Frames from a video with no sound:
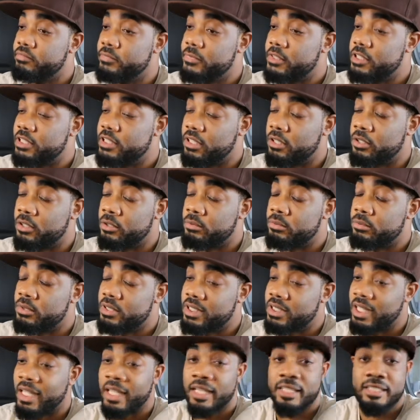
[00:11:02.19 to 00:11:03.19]
So
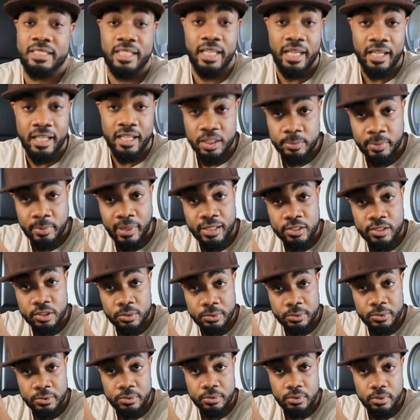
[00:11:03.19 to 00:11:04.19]
stay as sane as
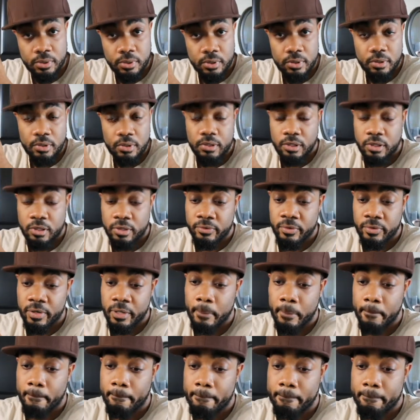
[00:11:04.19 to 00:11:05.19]
possible. All
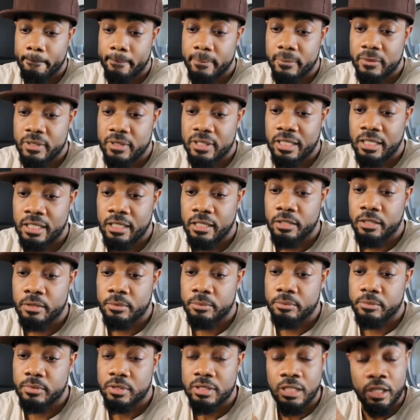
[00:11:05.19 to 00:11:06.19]
right.
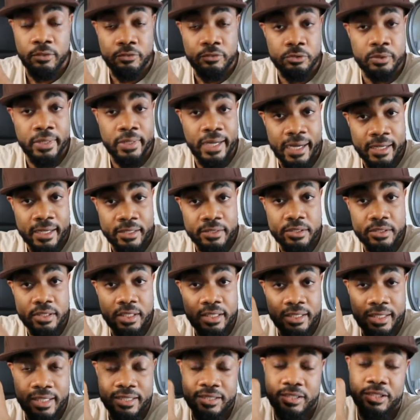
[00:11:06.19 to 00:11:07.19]
Love you guys.
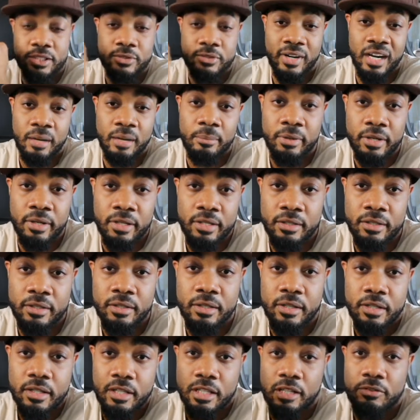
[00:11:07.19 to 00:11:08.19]
Hit that subscribe button
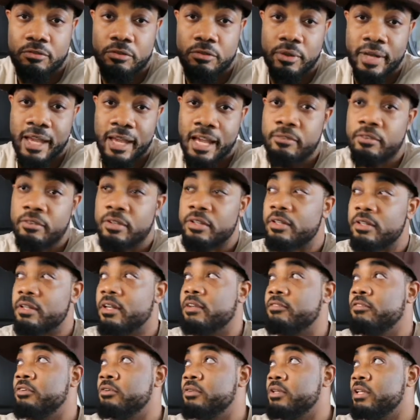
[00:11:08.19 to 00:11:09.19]
if you haven't.
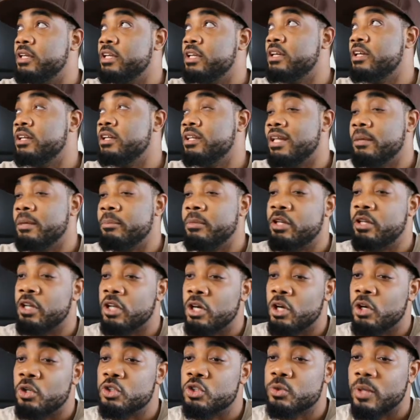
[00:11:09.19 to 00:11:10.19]
If you did, let me
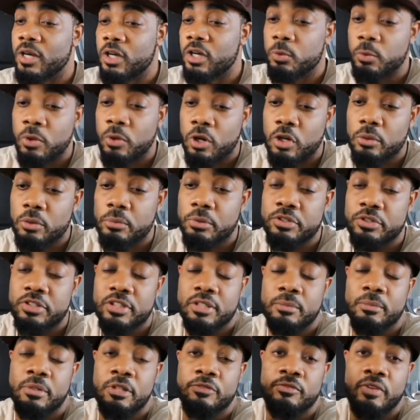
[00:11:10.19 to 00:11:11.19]
know so I can welcome you to
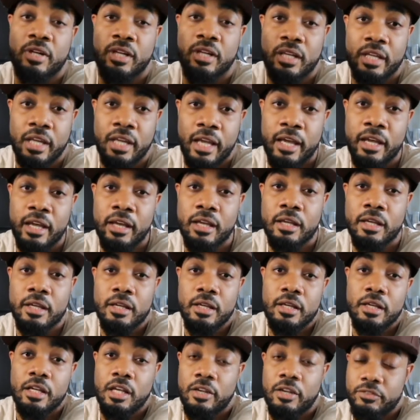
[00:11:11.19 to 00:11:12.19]
the motherfucking gang.
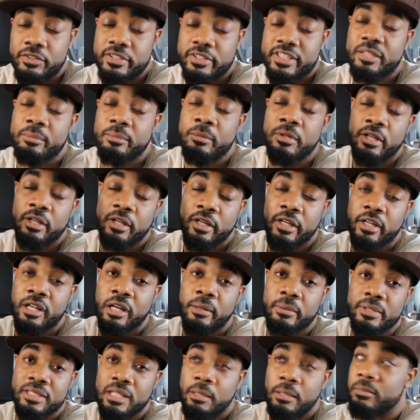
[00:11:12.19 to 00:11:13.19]
If you see me looking
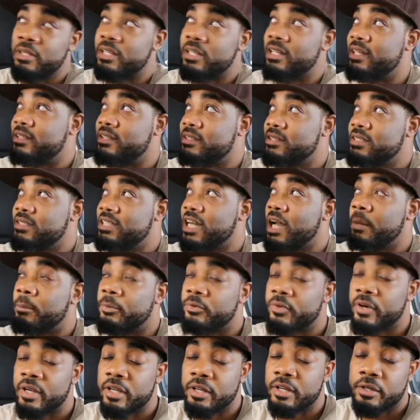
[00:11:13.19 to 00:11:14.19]
up, I'm looking at this timer
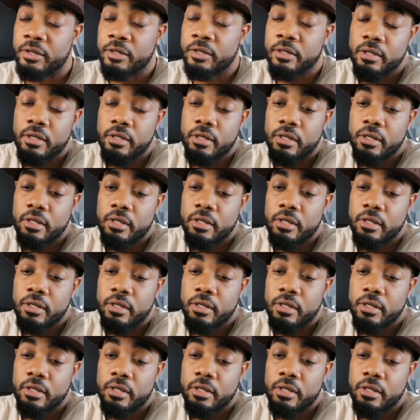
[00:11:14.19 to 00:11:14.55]
right here.